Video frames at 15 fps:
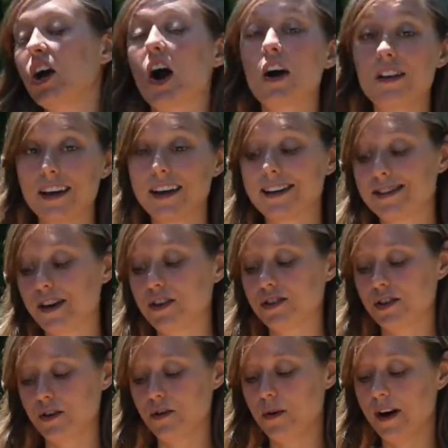Garlic is
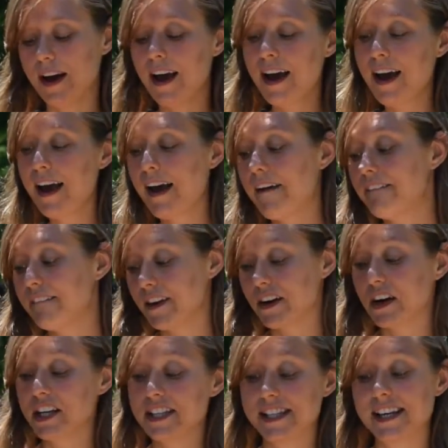also a
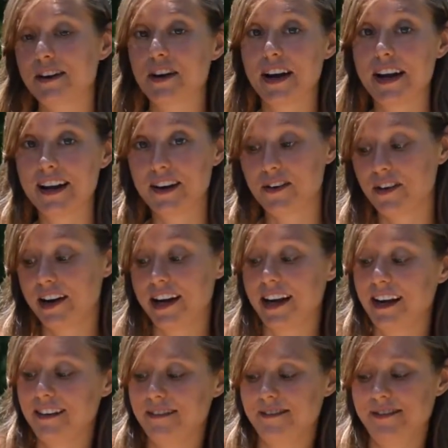very secret
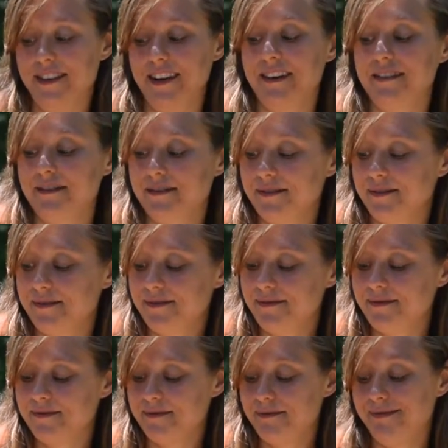ingredient that
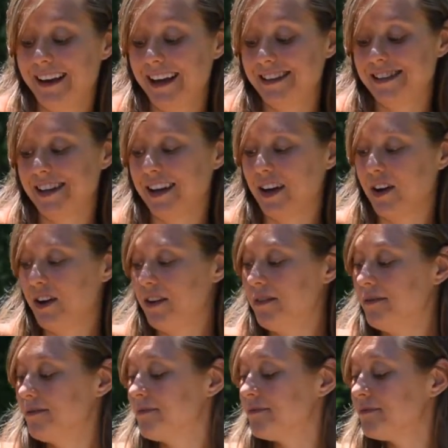makes it good.
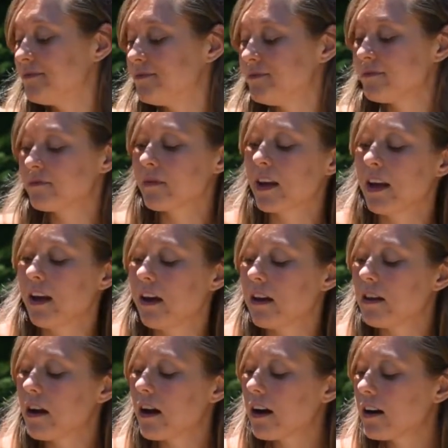
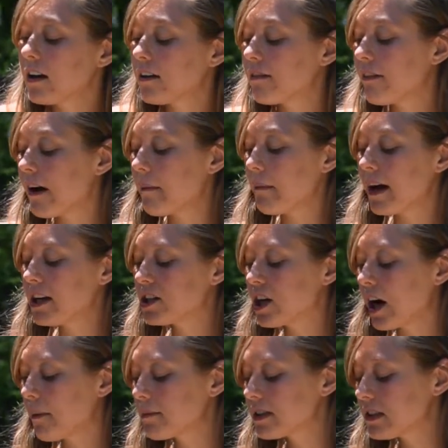And then I need to find my
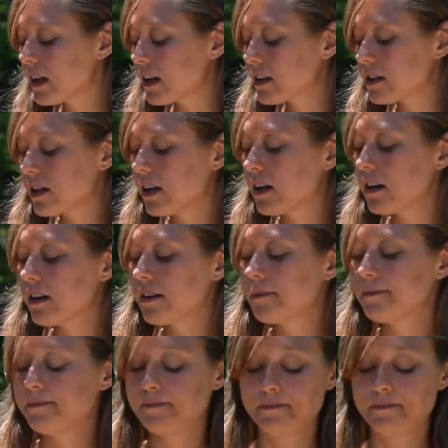chopsticks here.